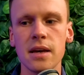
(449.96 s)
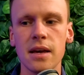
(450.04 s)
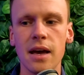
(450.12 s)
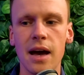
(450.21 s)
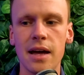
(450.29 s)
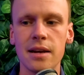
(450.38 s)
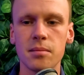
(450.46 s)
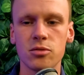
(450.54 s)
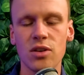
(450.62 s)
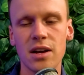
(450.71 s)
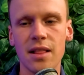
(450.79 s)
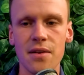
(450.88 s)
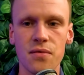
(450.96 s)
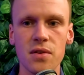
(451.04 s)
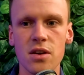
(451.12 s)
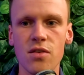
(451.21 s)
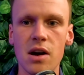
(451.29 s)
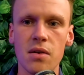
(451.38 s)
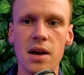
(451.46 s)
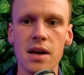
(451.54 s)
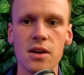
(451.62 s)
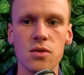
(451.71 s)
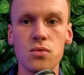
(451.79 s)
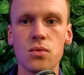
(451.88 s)
and I'm trying to figure out
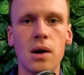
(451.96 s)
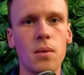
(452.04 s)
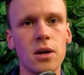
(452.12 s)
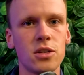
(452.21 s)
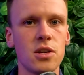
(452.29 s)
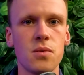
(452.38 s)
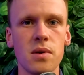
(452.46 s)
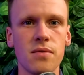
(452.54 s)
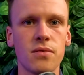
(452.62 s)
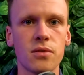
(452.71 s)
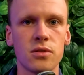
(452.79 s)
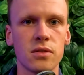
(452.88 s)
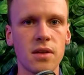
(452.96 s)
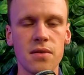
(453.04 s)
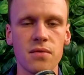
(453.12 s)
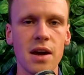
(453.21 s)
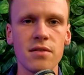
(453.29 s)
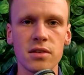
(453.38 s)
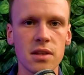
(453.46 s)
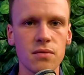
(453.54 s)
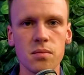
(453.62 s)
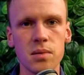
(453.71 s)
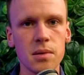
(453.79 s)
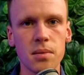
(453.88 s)
who do I watch it with, because there's various
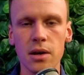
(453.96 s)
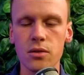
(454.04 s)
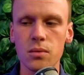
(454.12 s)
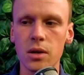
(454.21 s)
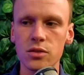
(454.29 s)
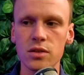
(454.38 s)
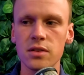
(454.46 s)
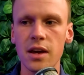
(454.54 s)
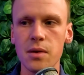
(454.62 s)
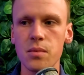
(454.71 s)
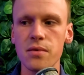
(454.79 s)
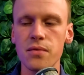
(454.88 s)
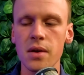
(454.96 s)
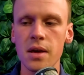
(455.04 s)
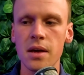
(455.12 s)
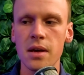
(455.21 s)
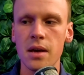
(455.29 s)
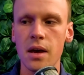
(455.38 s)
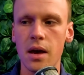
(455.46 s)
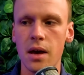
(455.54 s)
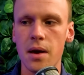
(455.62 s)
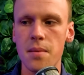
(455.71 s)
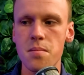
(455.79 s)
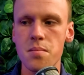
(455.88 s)
different people I could watch this game with.
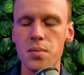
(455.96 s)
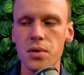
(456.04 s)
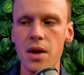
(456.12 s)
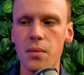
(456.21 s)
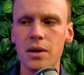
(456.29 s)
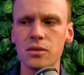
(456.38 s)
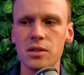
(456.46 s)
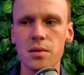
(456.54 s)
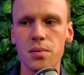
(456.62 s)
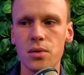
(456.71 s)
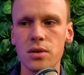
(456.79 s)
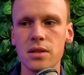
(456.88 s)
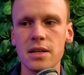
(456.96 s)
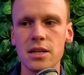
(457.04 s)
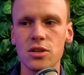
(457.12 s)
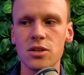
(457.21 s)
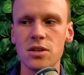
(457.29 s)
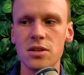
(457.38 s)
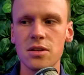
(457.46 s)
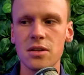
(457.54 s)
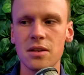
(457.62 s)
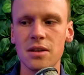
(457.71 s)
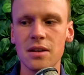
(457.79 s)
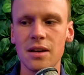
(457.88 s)
But yeah, when I was in the porn addiction,
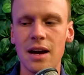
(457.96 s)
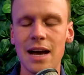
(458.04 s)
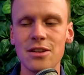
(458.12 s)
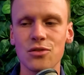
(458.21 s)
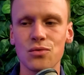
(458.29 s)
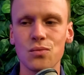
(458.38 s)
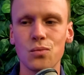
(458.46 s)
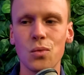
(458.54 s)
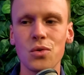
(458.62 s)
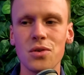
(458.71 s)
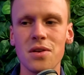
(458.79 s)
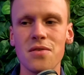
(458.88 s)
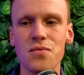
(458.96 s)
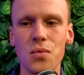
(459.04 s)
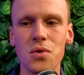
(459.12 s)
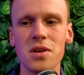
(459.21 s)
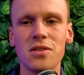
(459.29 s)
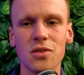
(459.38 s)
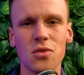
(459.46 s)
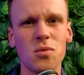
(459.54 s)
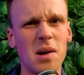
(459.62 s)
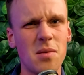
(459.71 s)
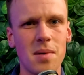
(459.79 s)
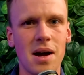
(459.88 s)
I just wouldn't have wanted to come
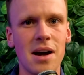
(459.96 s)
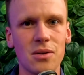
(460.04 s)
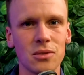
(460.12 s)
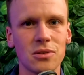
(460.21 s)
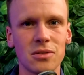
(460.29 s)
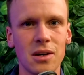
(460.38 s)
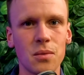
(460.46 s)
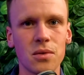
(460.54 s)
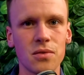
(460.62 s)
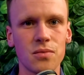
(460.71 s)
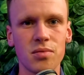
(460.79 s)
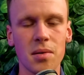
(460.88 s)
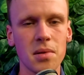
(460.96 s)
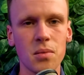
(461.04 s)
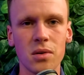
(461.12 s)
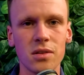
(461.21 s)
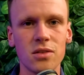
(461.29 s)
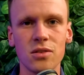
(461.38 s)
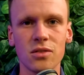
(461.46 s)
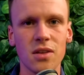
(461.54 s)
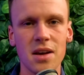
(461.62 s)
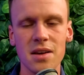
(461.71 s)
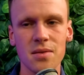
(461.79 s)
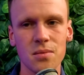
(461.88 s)
out of my house. I would have probably wanted to just
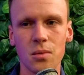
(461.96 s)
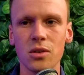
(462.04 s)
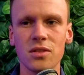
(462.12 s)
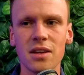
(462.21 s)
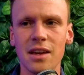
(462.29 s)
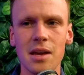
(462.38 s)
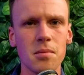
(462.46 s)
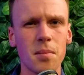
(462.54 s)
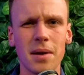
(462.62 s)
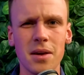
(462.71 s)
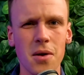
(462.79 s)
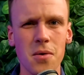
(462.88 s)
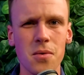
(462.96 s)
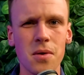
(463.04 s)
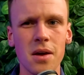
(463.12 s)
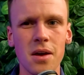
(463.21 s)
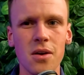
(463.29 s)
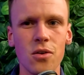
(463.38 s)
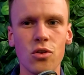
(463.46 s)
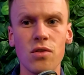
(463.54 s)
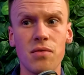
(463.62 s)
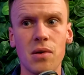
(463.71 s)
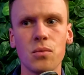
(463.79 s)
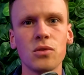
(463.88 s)
watch that game on my own. Or
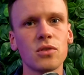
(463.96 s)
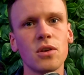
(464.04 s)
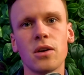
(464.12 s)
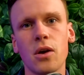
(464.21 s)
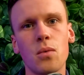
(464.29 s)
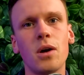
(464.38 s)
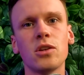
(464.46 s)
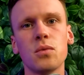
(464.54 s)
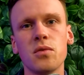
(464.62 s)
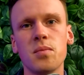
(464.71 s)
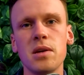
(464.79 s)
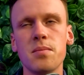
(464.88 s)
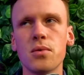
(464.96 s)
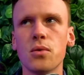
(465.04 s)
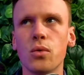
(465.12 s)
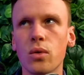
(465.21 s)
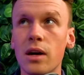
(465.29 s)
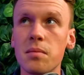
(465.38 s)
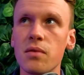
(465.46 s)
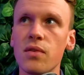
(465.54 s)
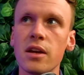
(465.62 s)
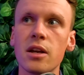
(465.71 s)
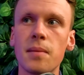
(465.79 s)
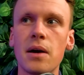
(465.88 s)
if I was going to go watch it with people, all I'd be
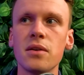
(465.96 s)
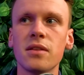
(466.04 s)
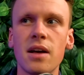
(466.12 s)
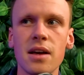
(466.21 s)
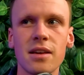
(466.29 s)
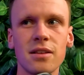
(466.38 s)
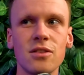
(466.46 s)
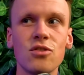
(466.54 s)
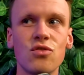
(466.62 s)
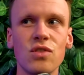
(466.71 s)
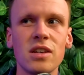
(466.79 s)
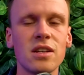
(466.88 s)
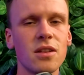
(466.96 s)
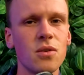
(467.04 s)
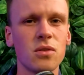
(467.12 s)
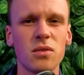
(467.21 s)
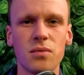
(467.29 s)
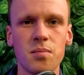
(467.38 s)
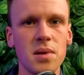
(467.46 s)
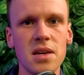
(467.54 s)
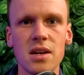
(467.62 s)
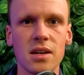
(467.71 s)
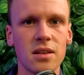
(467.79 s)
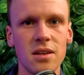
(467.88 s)
thinking about is drinking loads of
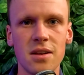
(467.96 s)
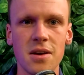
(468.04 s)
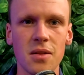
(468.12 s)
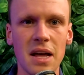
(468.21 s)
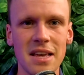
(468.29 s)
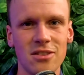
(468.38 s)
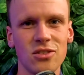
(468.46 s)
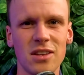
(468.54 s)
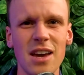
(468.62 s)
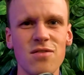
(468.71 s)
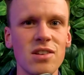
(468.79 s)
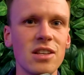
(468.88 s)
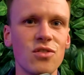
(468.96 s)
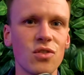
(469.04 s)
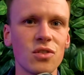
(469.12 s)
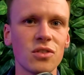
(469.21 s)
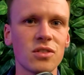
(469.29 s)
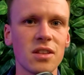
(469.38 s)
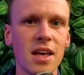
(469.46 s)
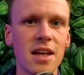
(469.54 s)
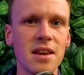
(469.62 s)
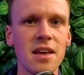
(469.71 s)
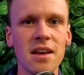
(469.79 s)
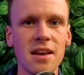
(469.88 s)
beer, just getting really drunk. So
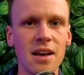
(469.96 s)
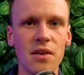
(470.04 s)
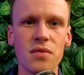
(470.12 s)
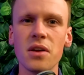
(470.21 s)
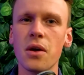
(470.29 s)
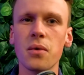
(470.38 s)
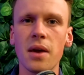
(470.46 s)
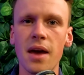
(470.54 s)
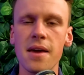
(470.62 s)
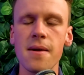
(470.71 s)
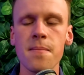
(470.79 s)
then I feel okay.